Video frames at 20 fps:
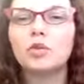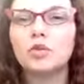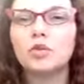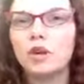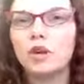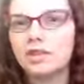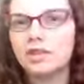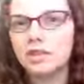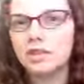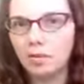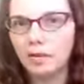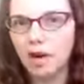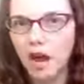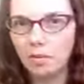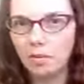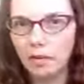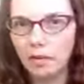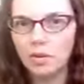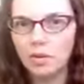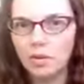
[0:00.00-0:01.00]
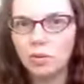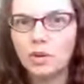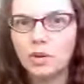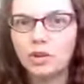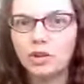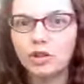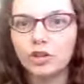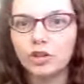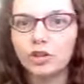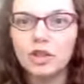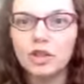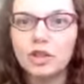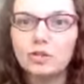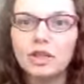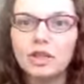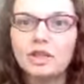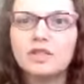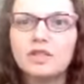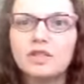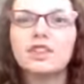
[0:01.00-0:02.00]
run into problems with their
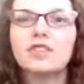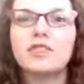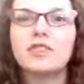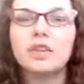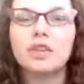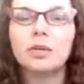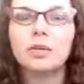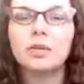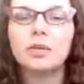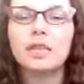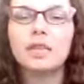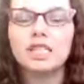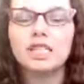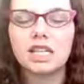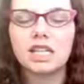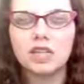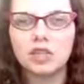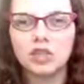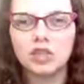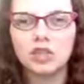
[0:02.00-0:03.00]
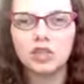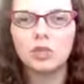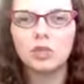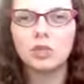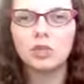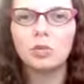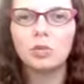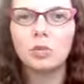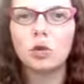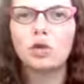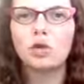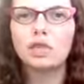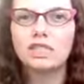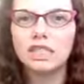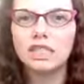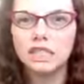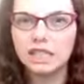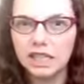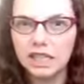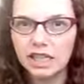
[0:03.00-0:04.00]
shipments if they don't pay attention to the small
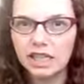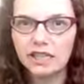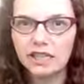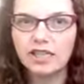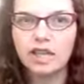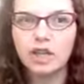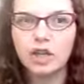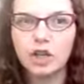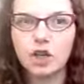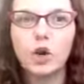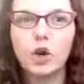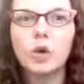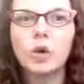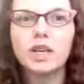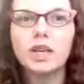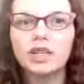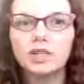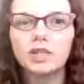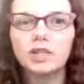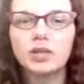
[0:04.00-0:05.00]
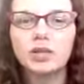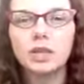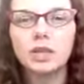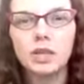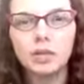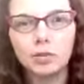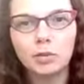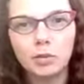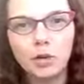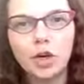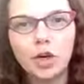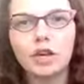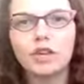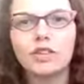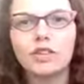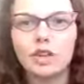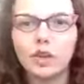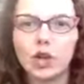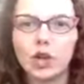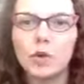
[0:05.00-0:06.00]
details that go into the paperwork,
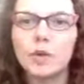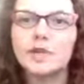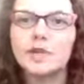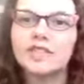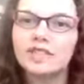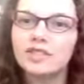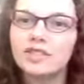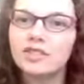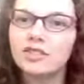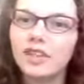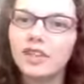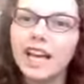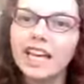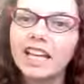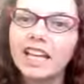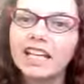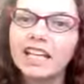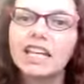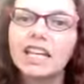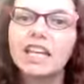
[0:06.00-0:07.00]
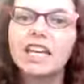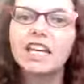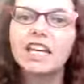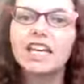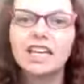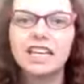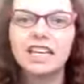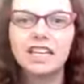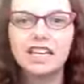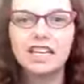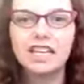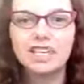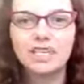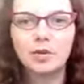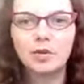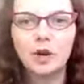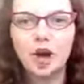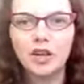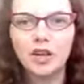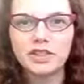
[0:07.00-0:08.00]
that go into the filing. It can end
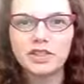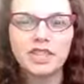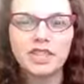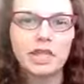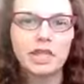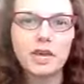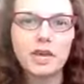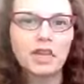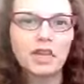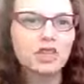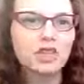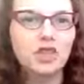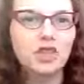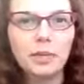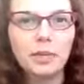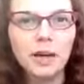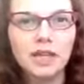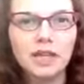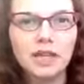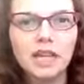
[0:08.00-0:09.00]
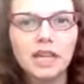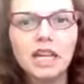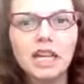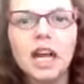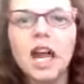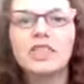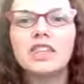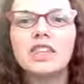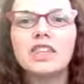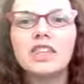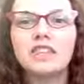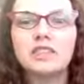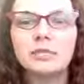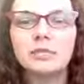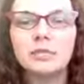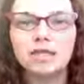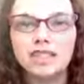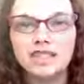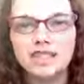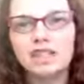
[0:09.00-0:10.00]
up costing them extra money. These
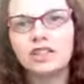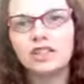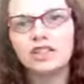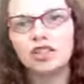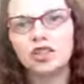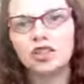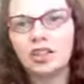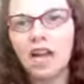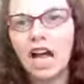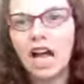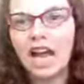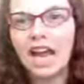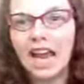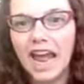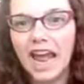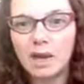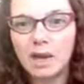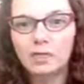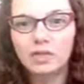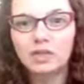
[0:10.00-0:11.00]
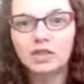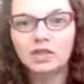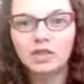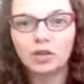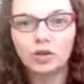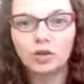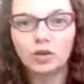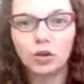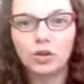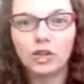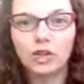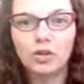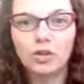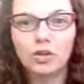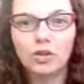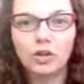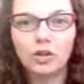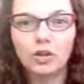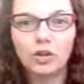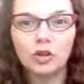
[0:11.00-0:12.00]
mistakes should not happen if you're working
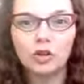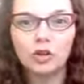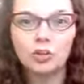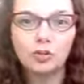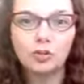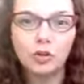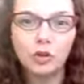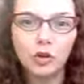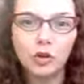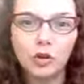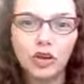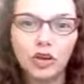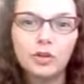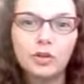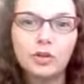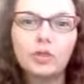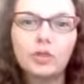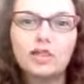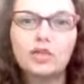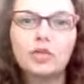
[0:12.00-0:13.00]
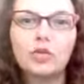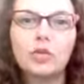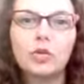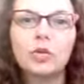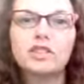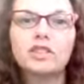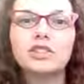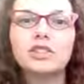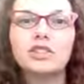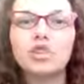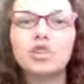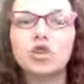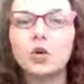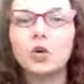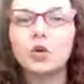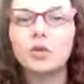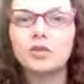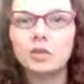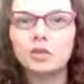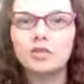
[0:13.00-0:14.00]
with a good broker, but it's important to know
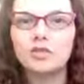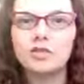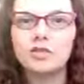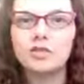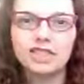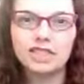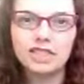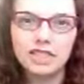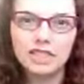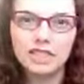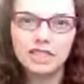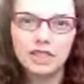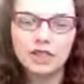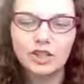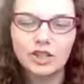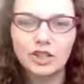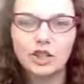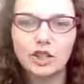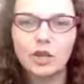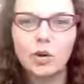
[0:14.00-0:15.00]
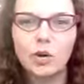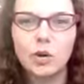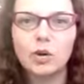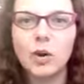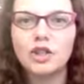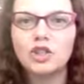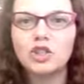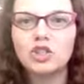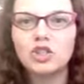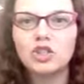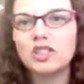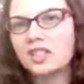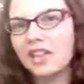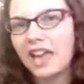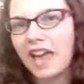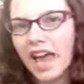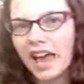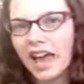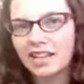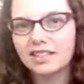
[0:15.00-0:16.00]
some of these details to know what questions to
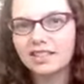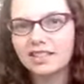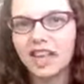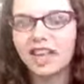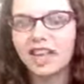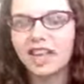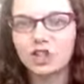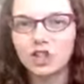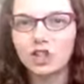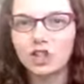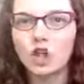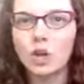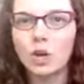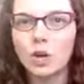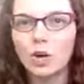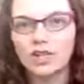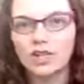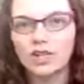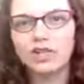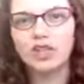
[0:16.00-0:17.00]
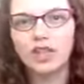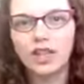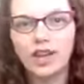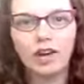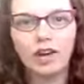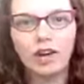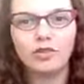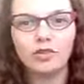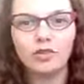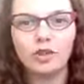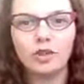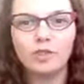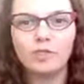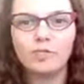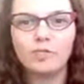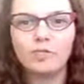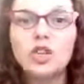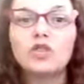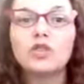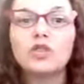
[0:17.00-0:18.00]
ask and to know what to look out for.
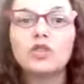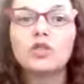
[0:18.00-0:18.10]
So